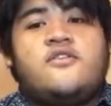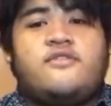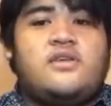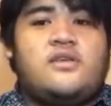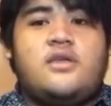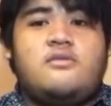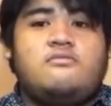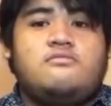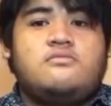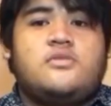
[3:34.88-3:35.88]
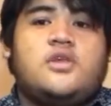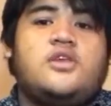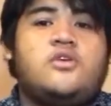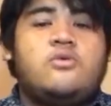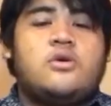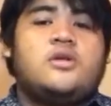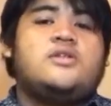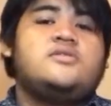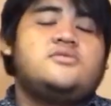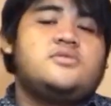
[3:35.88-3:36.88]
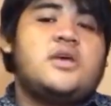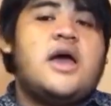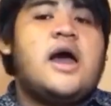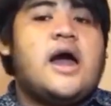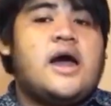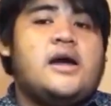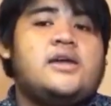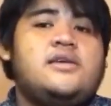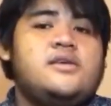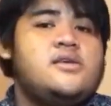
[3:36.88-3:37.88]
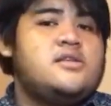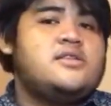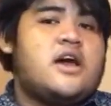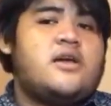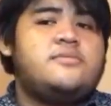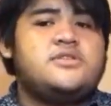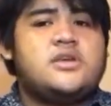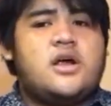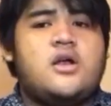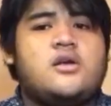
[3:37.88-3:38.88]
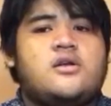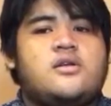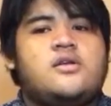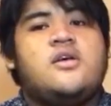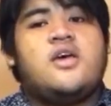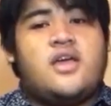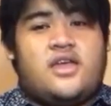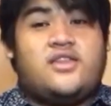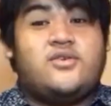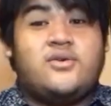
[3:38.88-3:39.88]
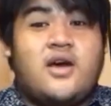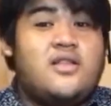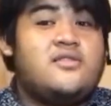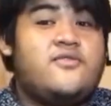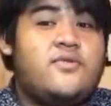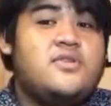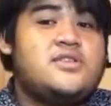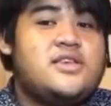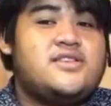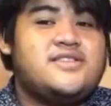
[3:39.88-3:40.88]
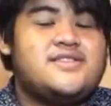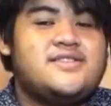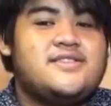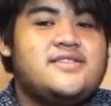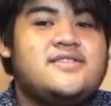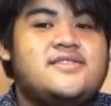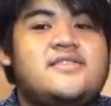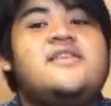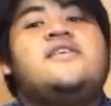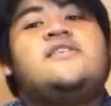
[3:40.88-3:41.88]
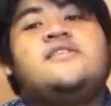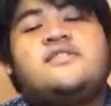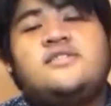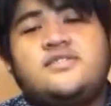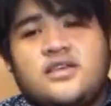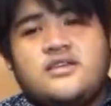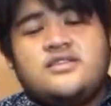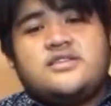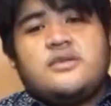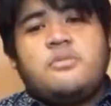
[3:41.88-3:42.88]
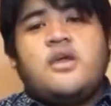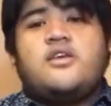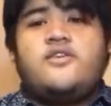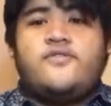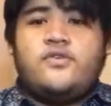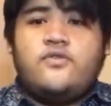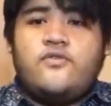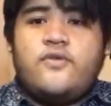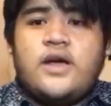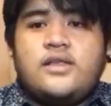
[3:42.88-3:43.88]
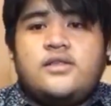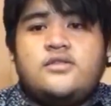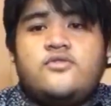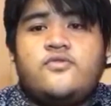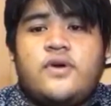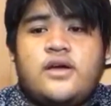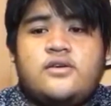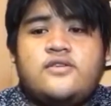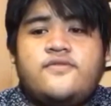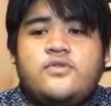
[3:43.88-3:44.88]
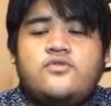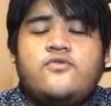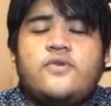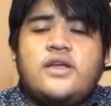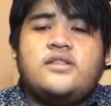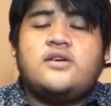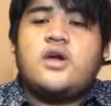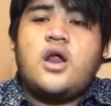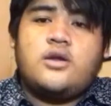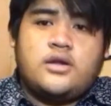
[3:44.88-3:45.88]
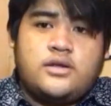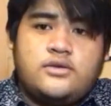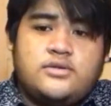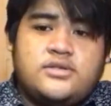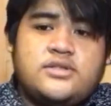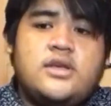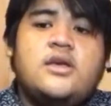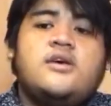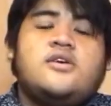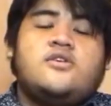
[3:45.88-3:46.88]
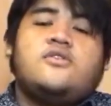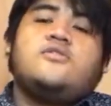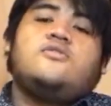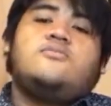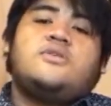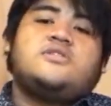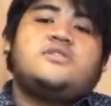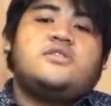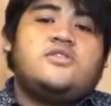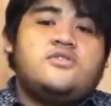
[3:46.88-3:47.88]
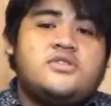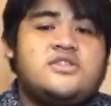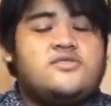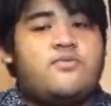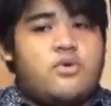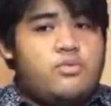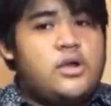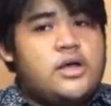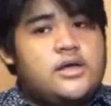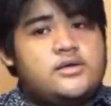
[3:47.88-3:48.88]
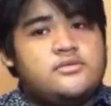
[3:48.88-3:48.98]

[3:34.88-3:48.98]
V equal I times R, and you got the voltage. The second step, if you find the currents, you must use this formula.